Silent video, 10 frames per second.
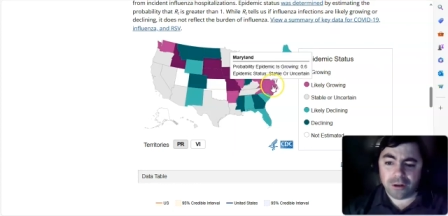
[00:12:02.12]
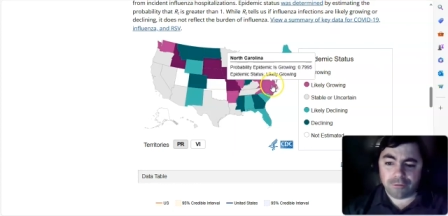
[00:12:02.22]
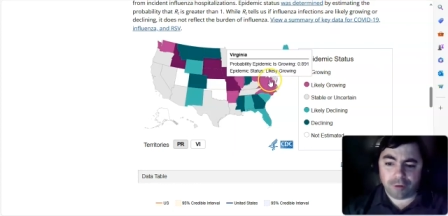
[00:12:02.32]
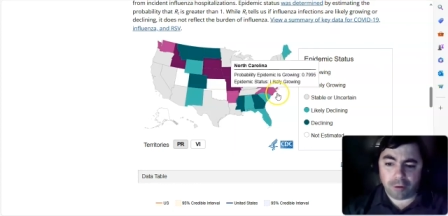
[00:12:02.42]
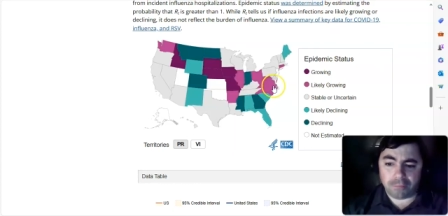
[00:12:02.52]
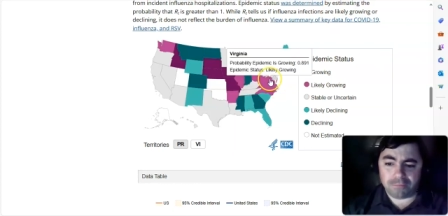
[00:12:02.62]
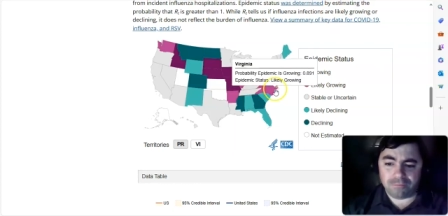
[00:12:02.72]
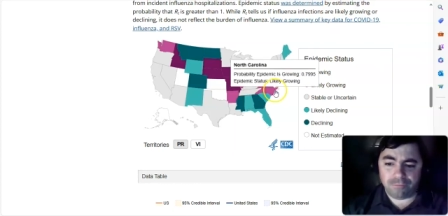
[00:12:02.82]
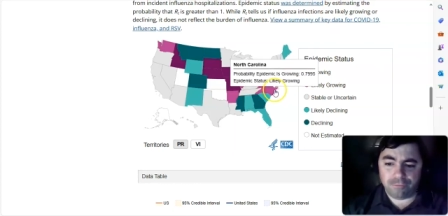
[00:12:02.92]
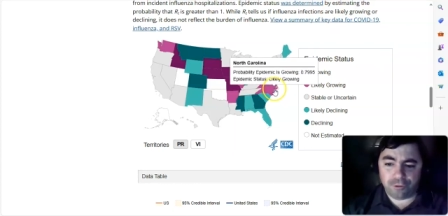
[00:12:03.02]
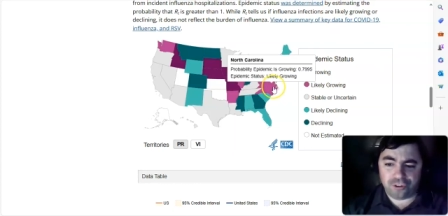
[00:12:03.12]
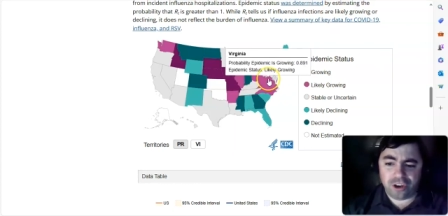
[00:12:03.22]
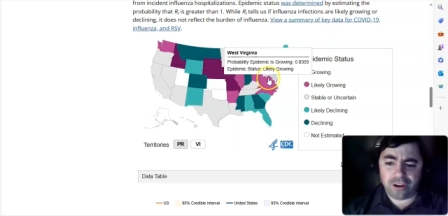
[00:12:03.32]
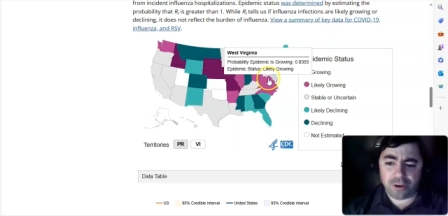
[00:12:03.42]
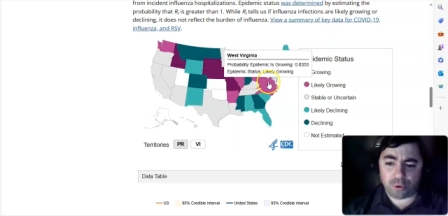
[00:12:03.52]
from
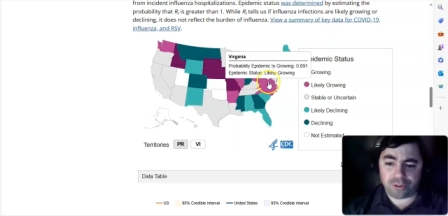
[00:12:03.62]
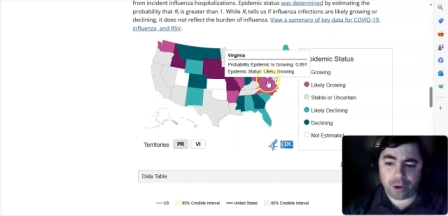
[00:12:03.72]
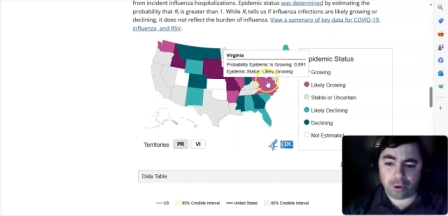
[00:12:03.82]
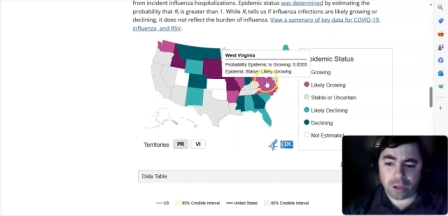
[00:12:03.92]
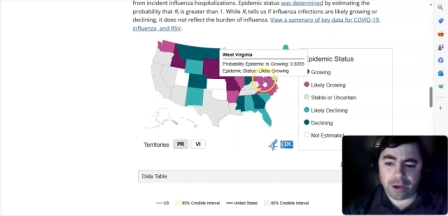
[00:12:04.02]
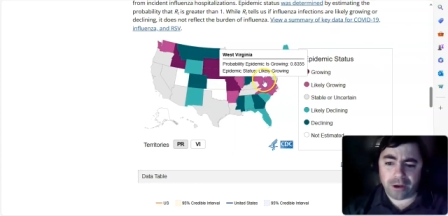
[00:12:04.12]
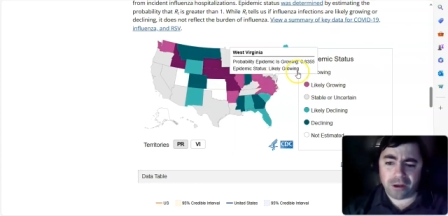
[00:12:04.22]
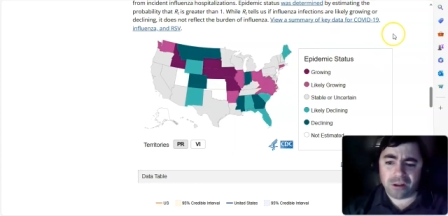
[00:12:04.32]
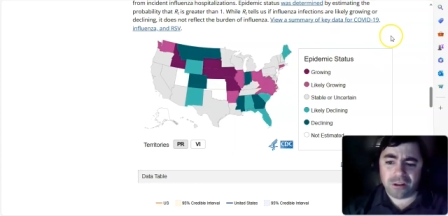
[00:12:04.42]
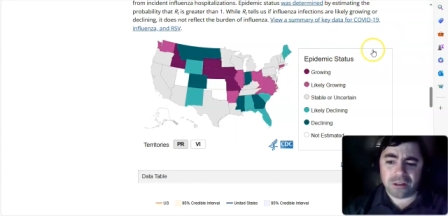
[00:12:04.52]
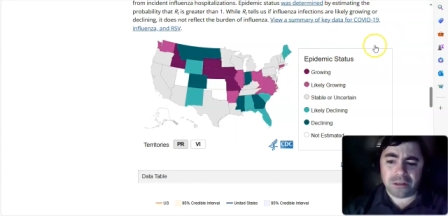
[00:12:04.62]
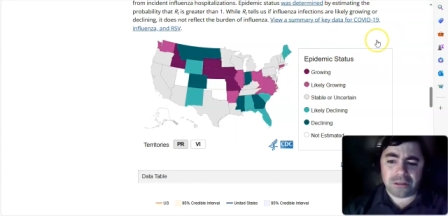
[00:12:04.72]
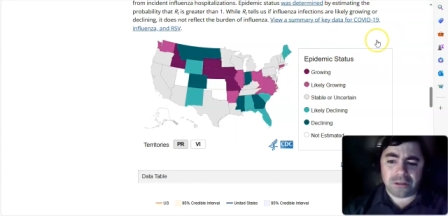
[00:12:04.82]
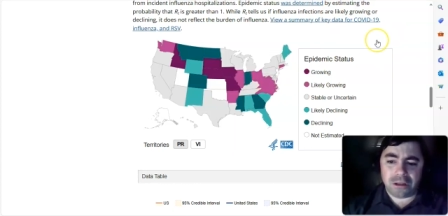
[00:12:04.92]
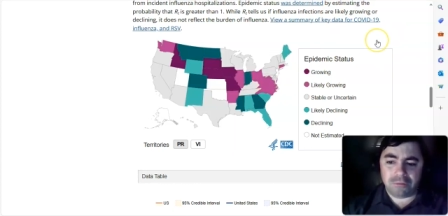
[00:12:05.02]
Virginia, North Carolina,
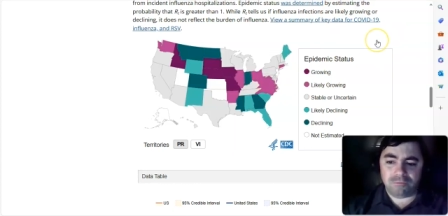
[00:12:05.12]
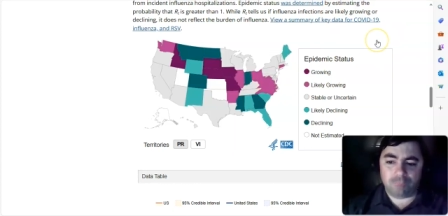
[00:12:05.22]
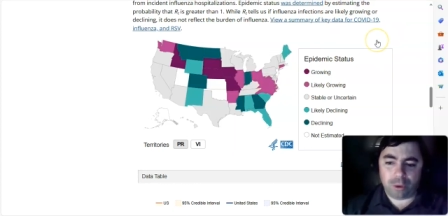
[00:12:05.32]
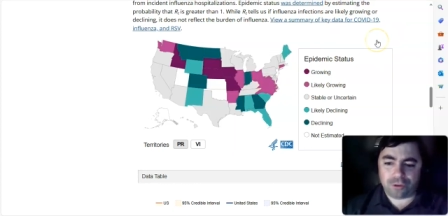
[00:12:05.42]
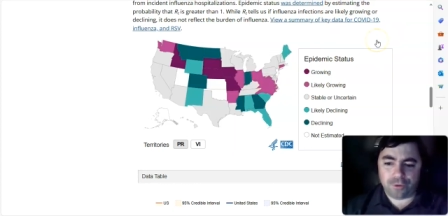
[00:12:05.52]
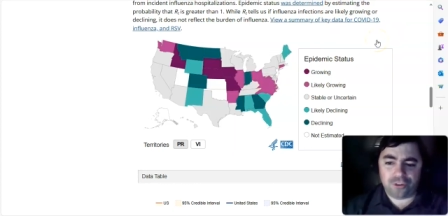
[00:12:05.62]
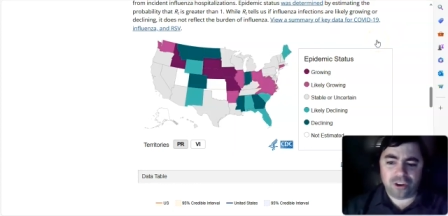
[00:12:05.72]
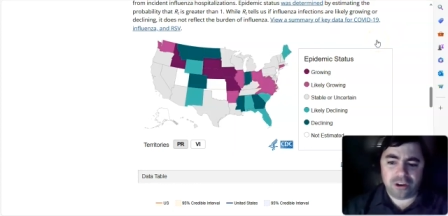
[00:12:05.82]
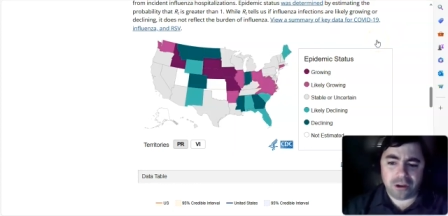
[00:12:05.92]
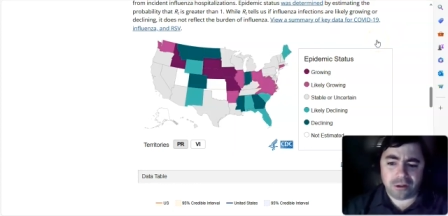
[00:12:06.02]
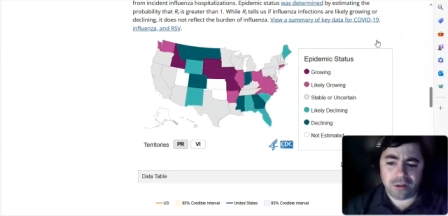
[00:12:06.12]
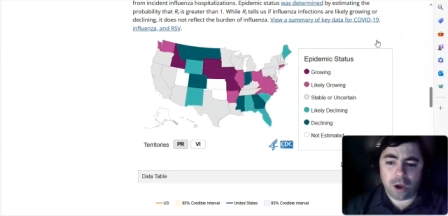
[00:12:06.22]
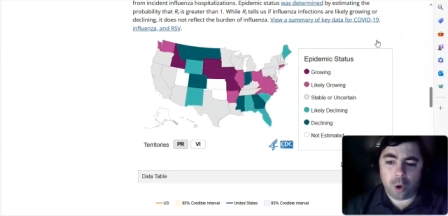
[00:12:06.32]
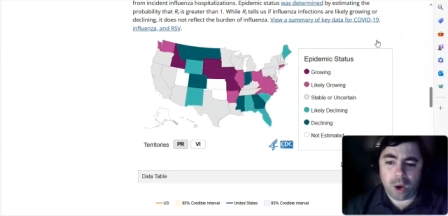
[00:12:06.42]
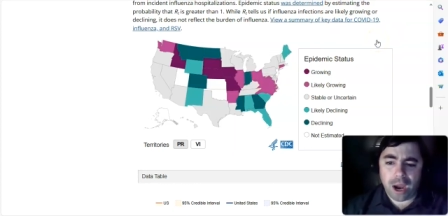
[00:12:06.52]
West Virginia,
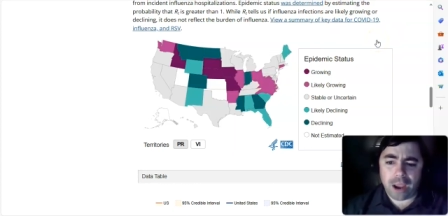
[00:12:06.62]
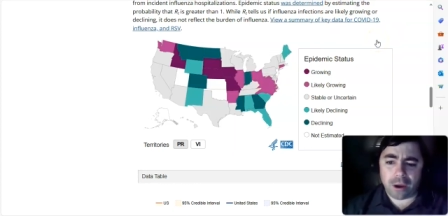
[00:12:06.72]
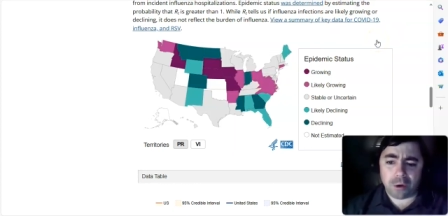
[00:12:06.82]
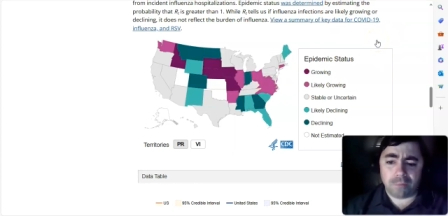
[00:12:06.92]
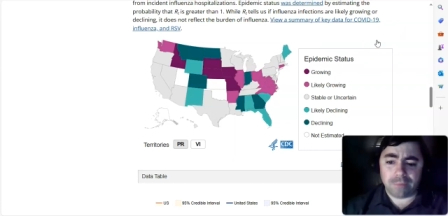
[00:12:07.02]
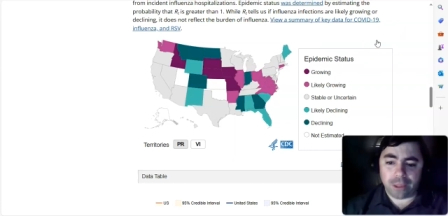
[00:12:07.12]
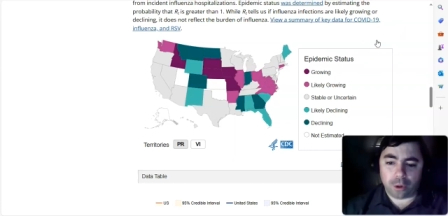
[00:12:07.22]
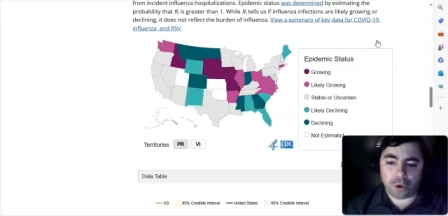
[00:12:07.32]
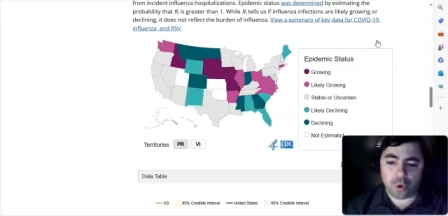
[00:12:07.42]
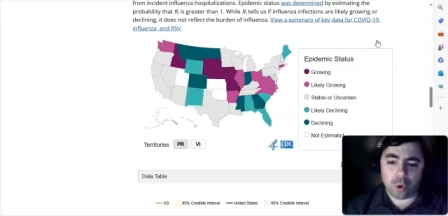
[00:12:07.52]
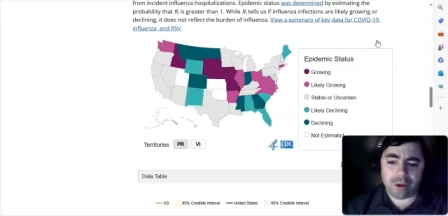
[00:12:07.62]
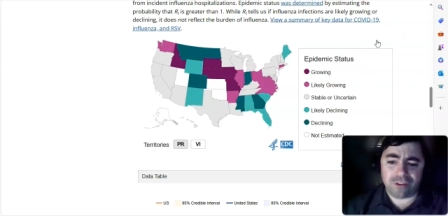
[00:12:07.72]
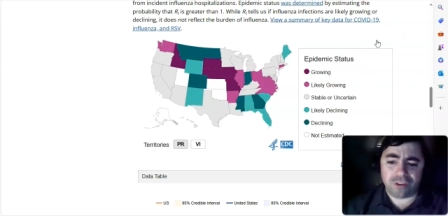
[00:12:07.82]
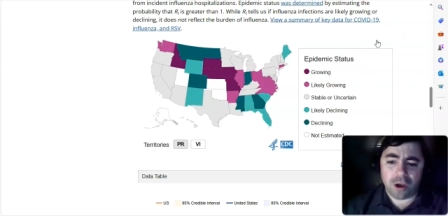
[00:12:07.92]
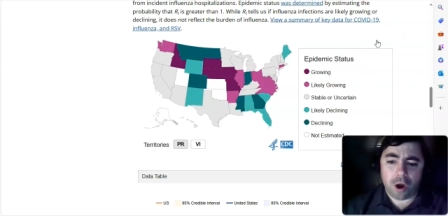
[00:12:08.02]
Ohio,
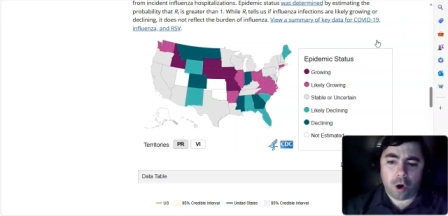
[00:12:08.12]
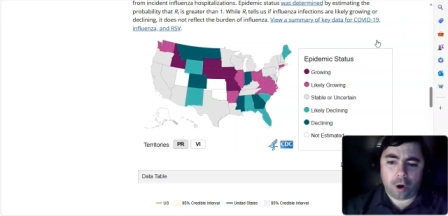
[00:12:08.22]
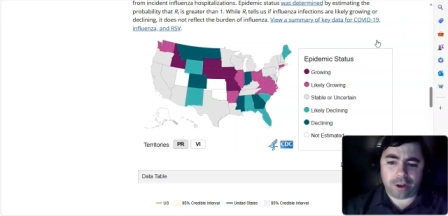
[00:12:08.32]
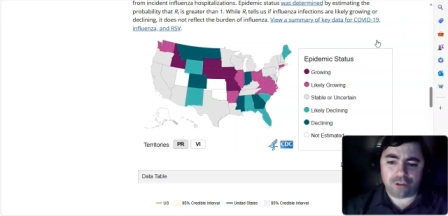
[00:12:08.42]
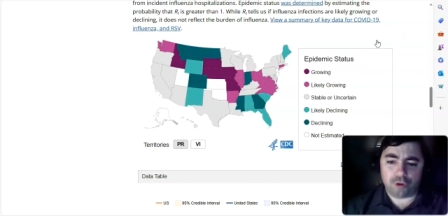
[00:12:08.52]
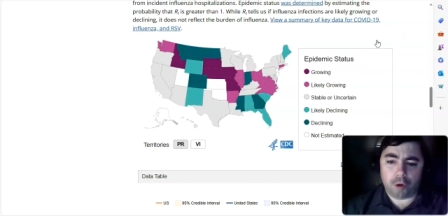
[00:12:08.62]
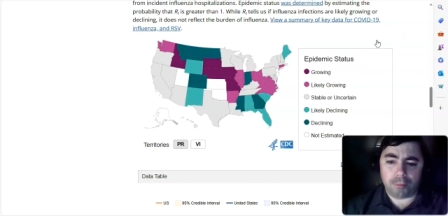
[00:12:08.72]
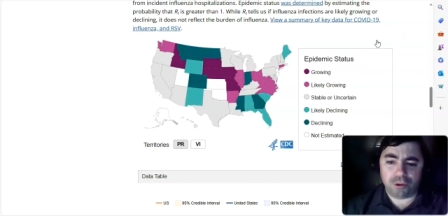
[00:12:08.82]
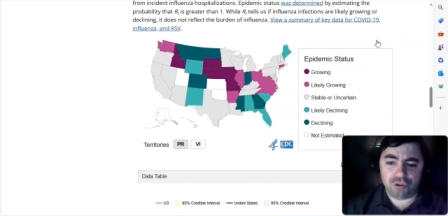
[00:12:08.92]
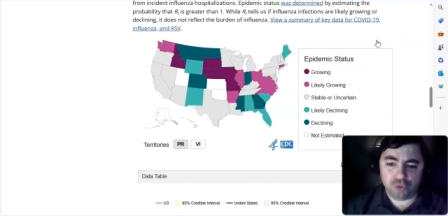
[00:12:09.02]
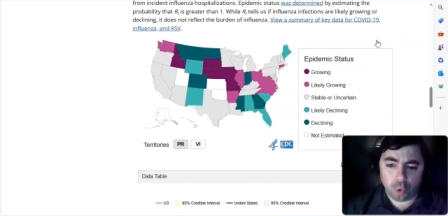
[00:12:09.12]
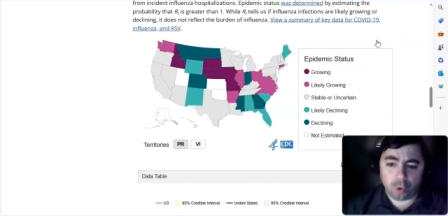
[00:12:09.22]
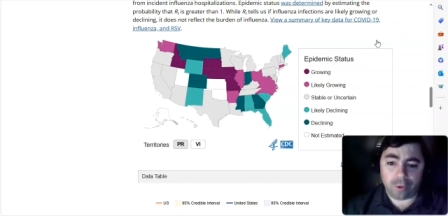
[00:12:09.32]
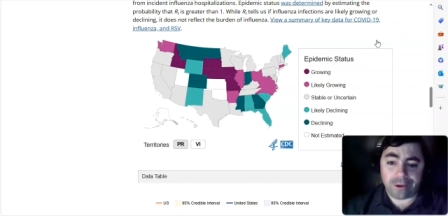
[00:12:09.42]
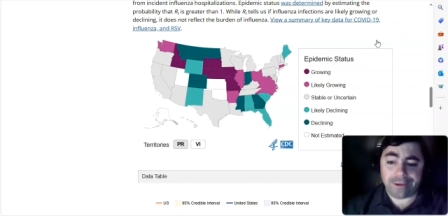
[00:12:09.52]
Illinois, Arkansas,
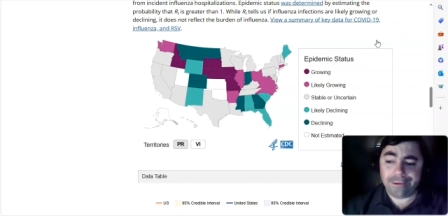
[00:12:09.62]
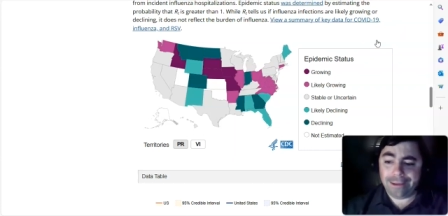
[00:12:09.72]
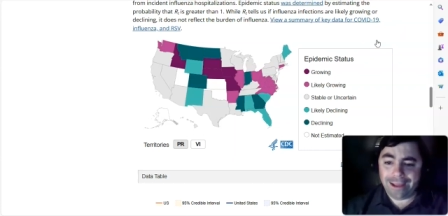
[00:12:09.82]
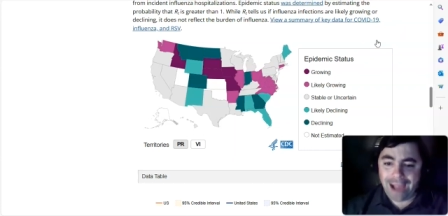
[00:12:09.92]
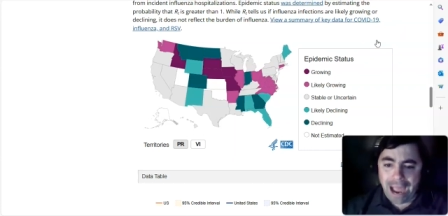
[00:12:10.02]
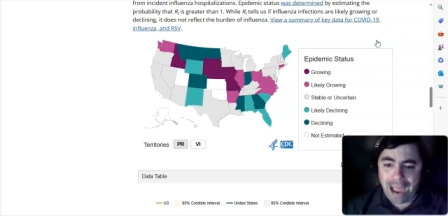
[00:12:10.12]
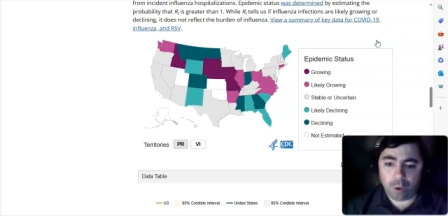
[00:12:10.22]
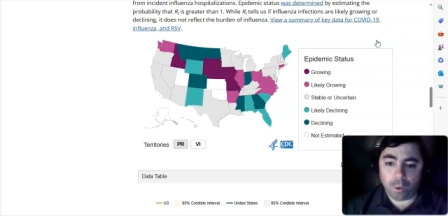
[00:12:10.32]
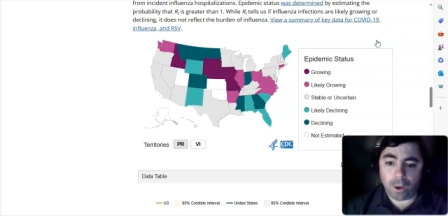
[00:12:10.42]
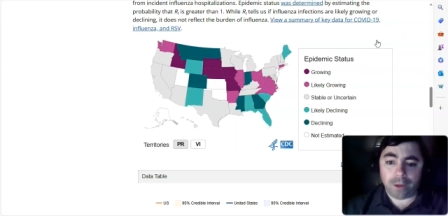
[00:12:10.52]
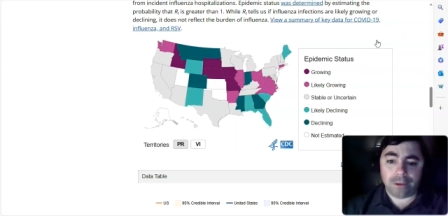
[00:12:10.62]
Missouri, Iowa,